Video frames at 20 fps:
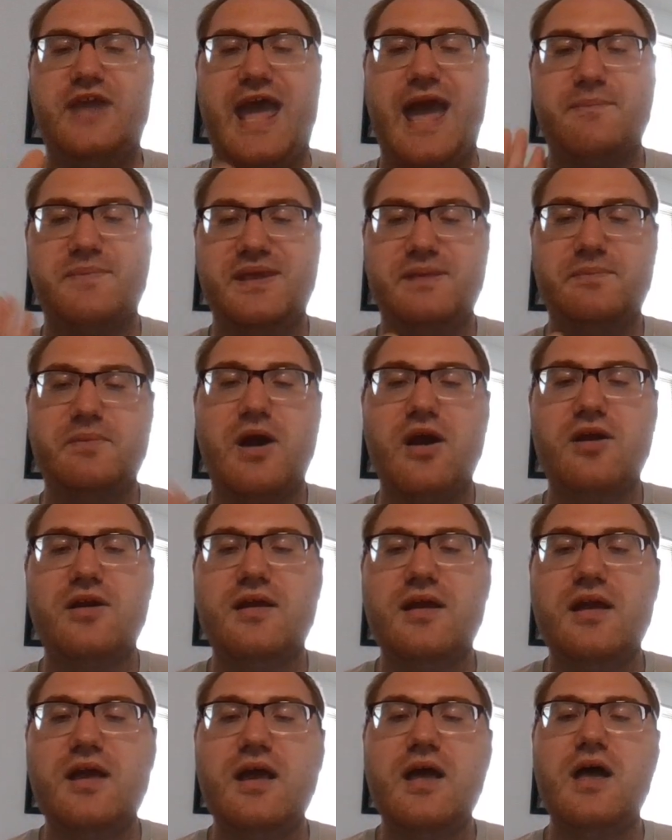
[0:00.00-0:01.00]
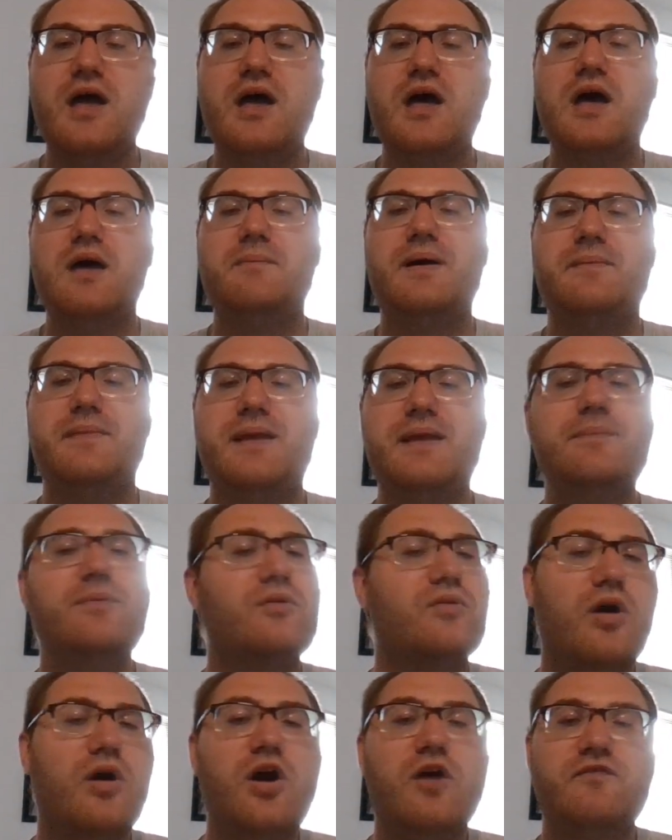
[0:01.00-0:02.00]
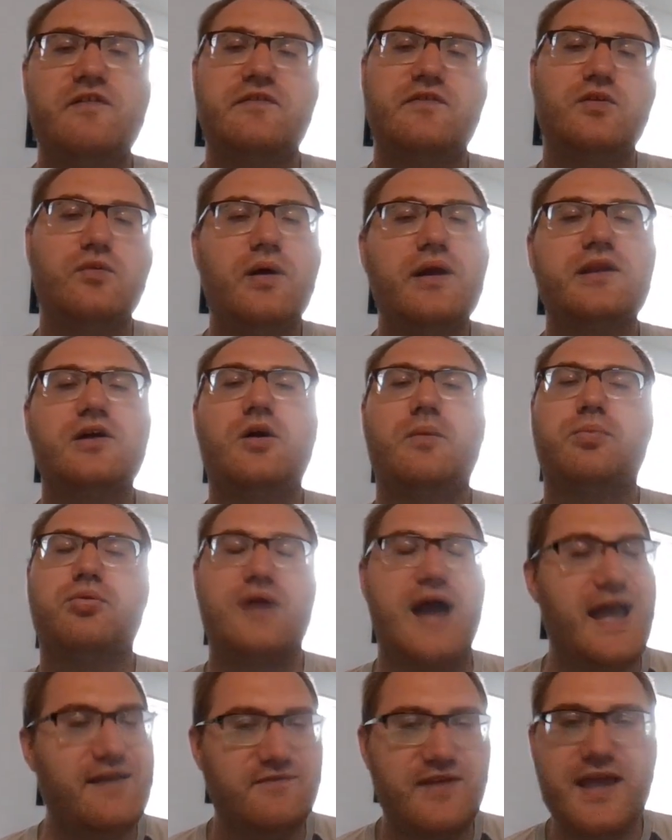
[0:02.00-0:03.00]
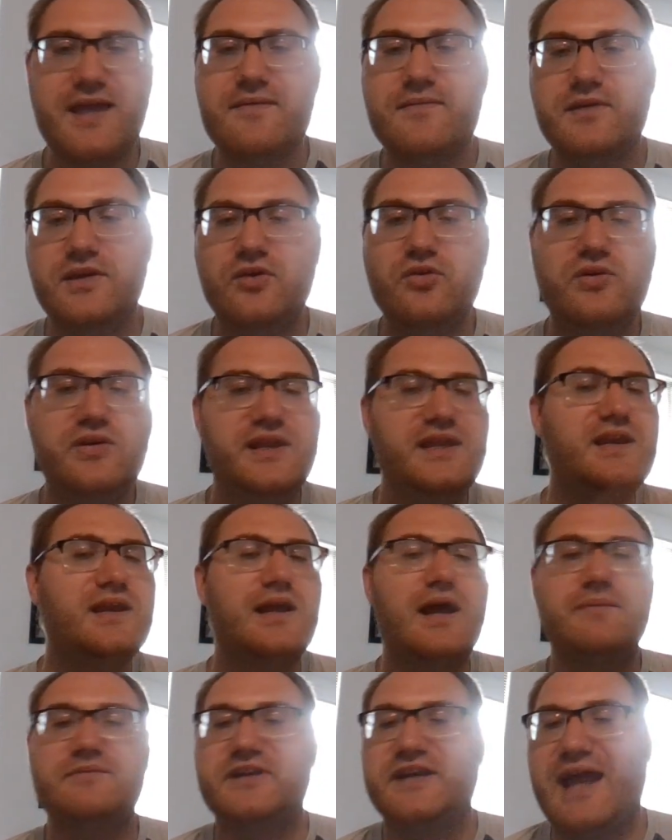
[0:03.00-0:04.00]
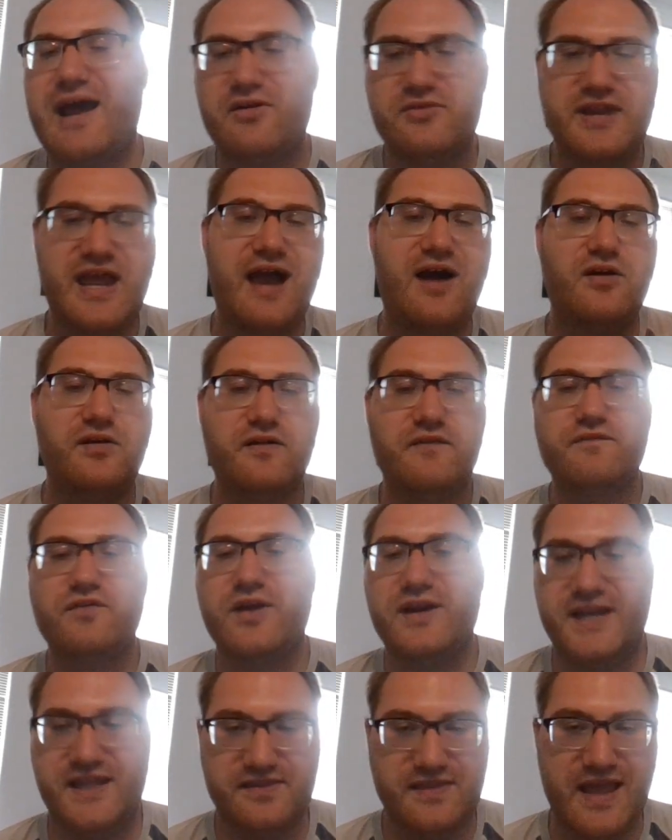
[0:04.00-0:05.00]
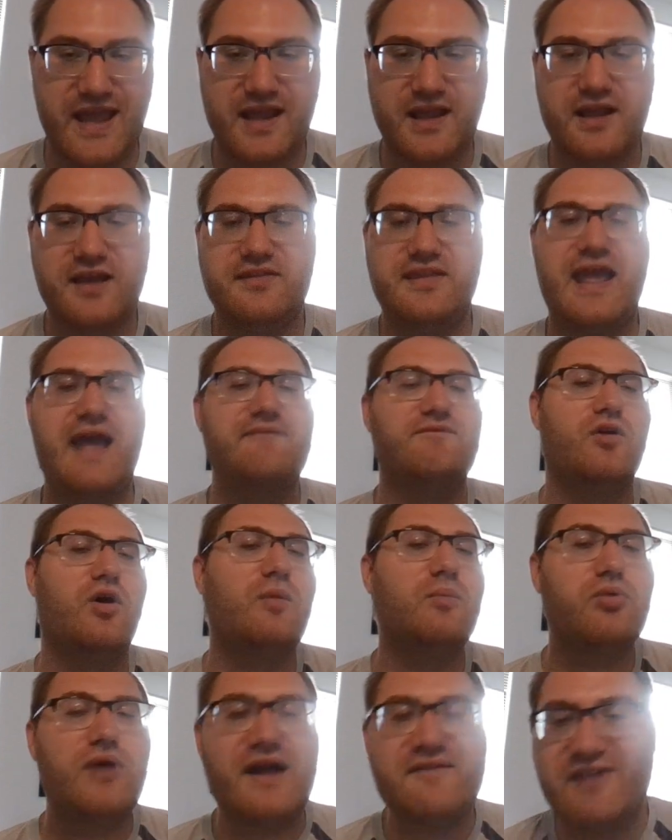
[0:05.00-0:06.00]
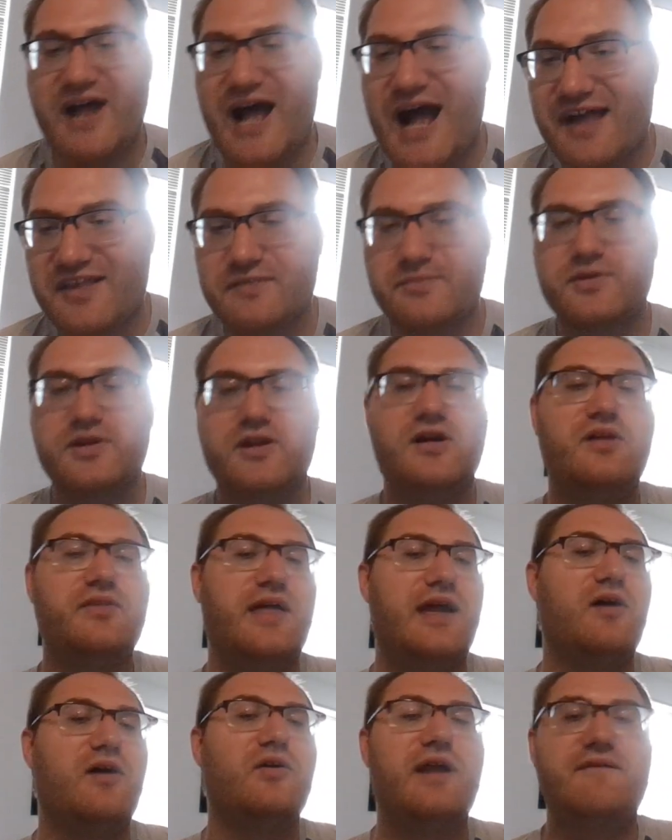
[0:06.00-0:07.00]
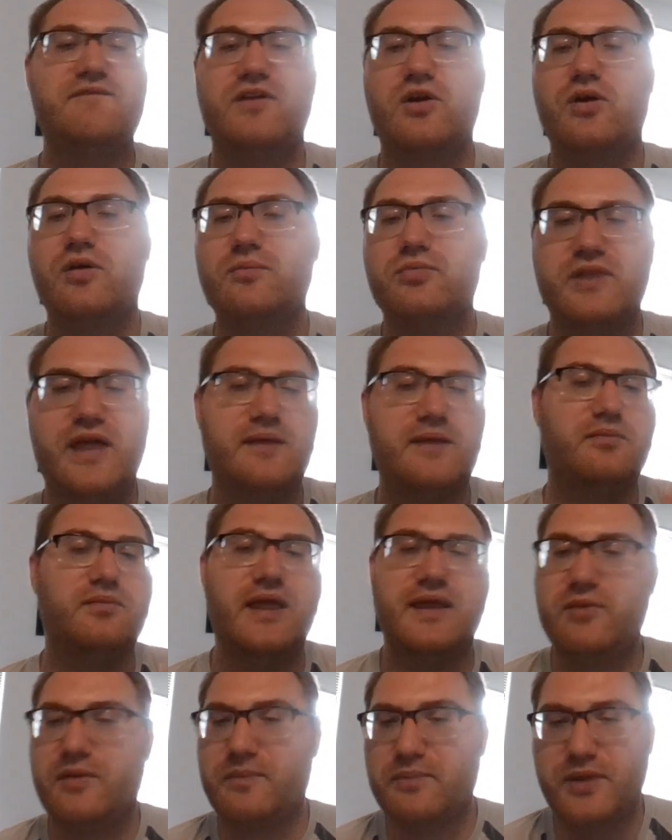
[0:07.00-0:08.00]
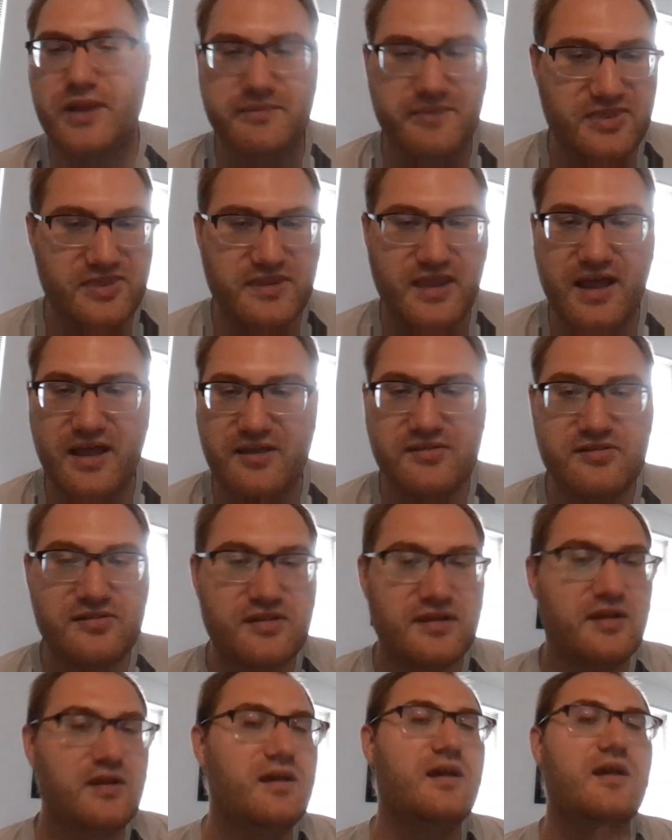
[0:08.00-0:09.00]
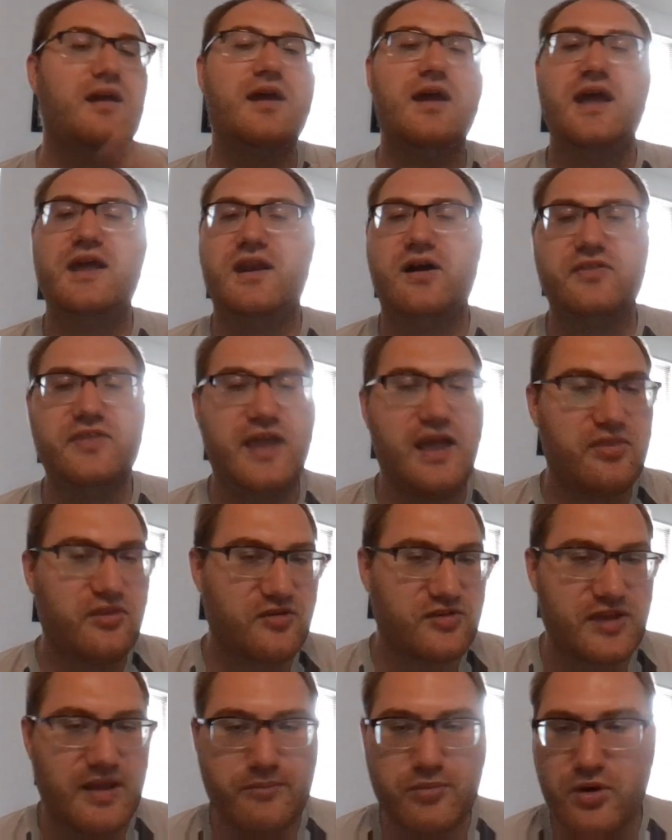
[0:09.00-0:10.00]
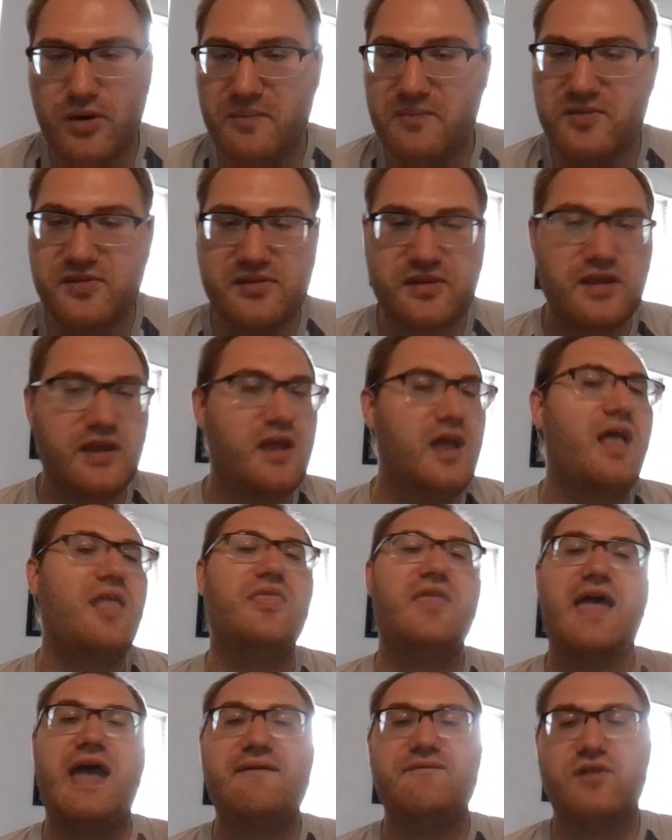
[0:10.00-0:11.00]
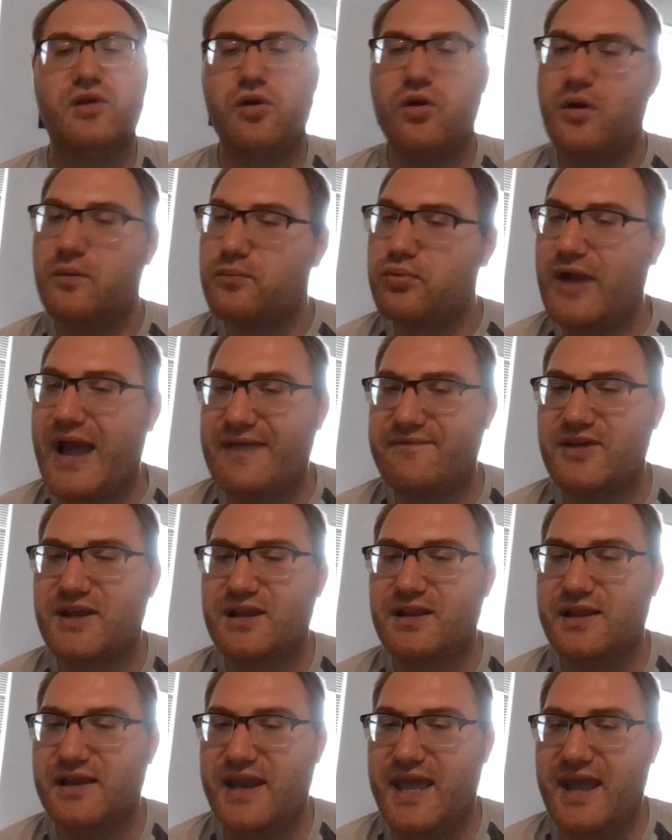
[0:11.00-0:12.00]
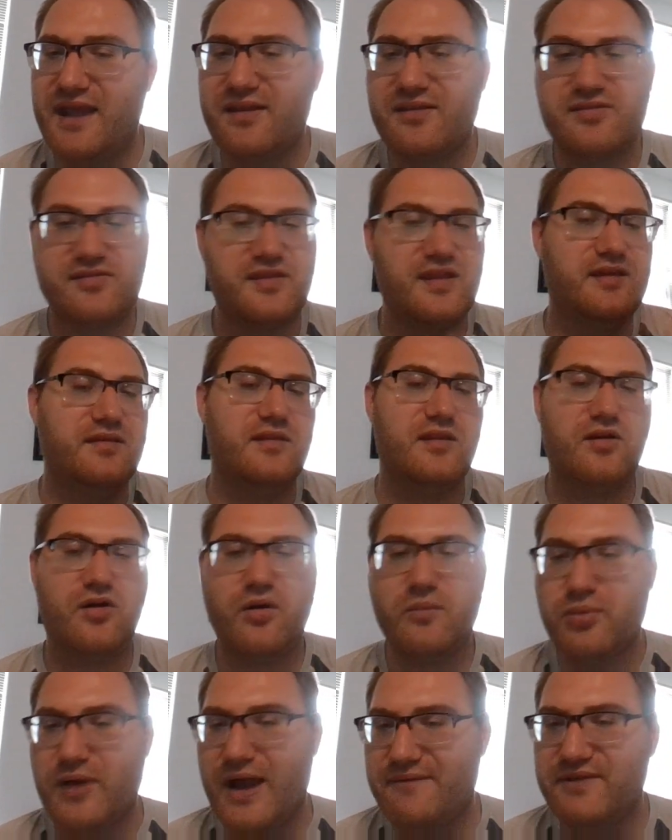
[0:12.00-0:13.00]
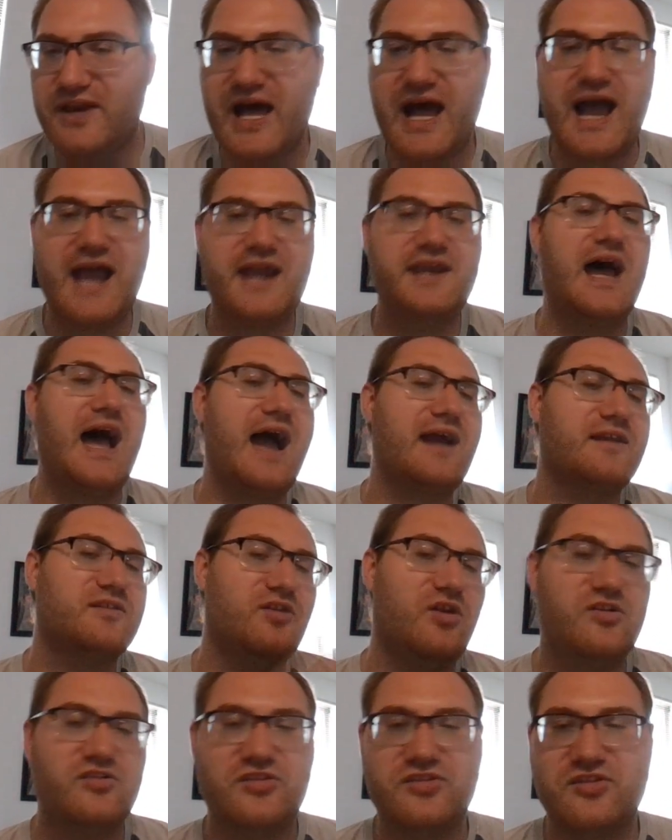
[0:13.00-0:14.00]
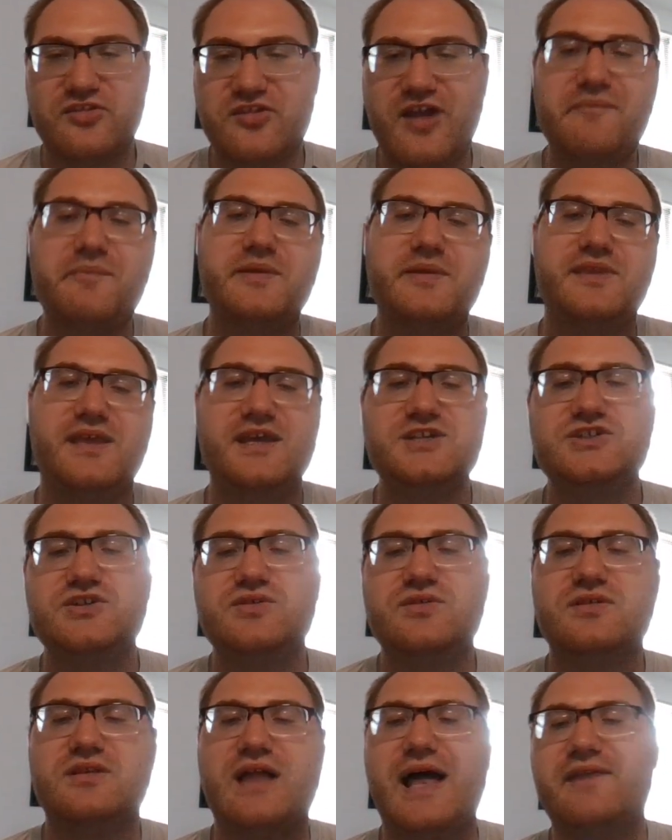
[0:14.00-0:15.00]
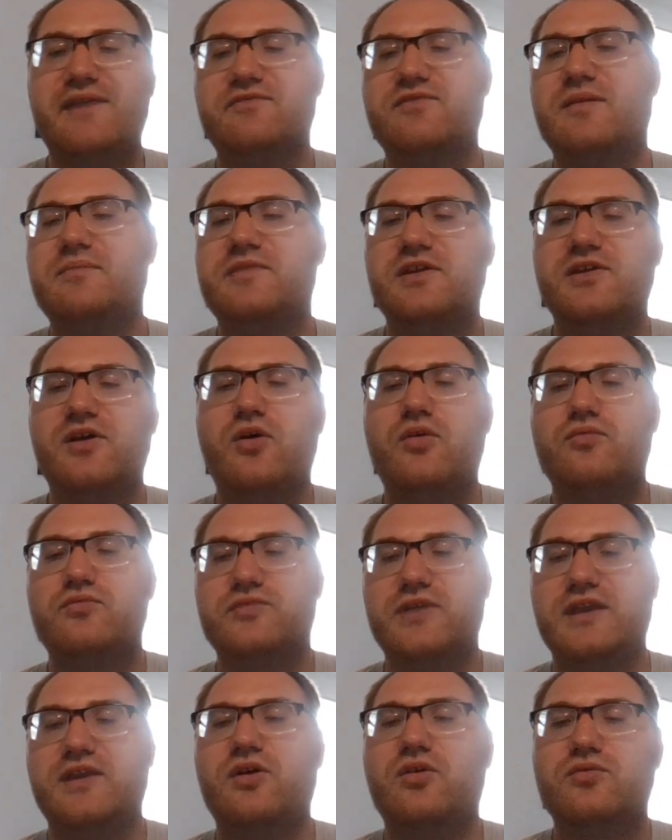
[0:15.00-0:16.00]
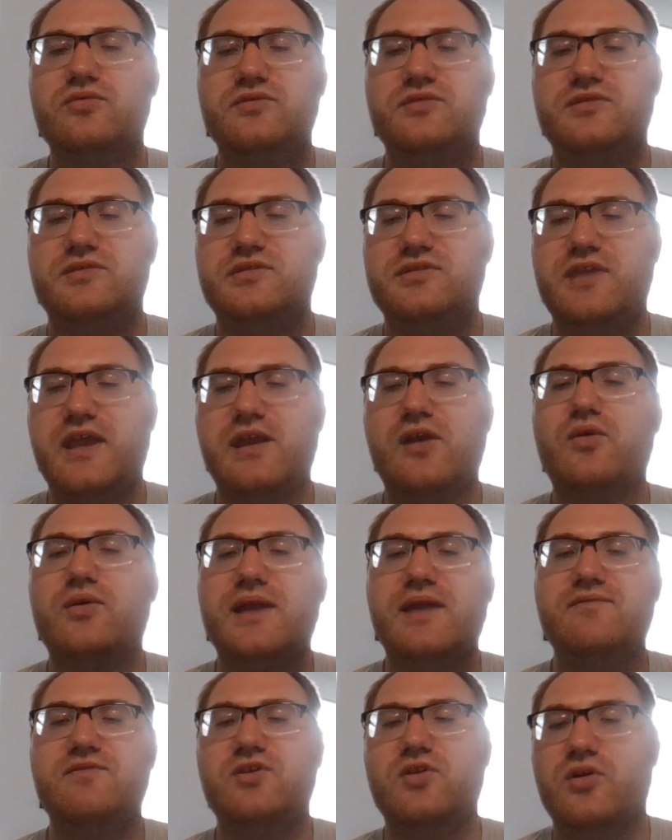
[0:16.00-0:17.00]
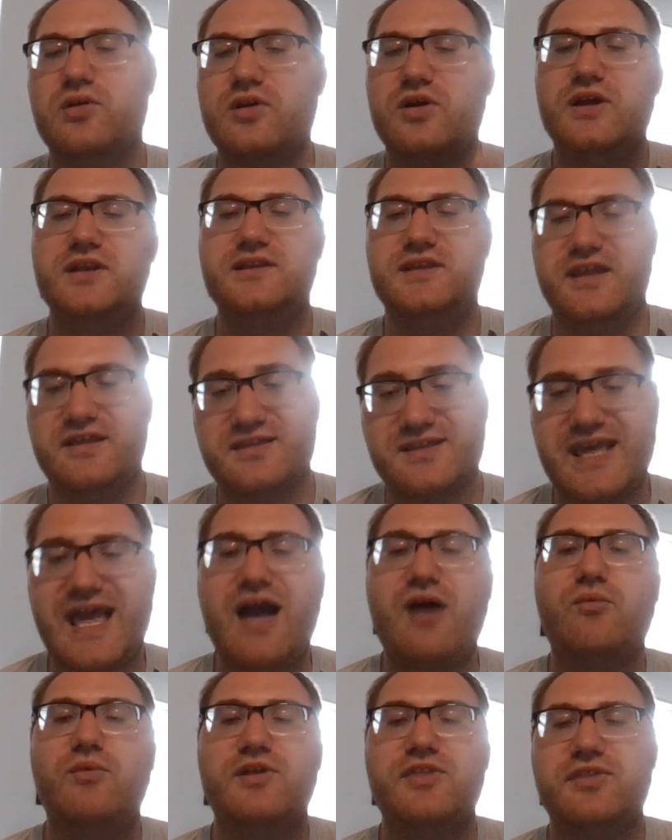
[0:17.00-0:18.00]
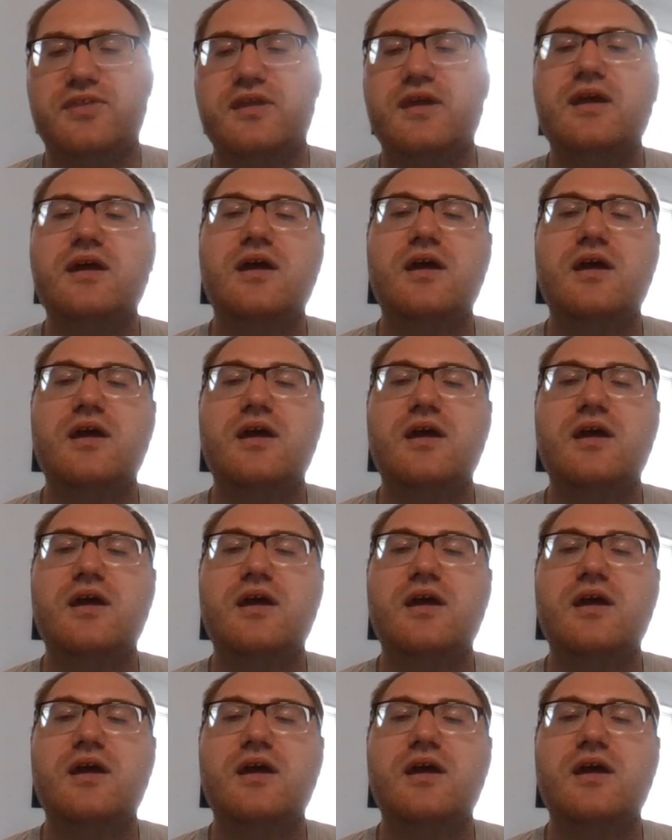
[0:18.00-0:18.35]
gappy part. But Maple Grove, if you want to go private, you don't need to come to downtown for anything because they have their own private hospital. They don't have their own like what Plymouth does, and all the other suburbs. They have their own private clinics and their own private eye doctors and stuff. But the issue is a lot of them they don't give you a good discount with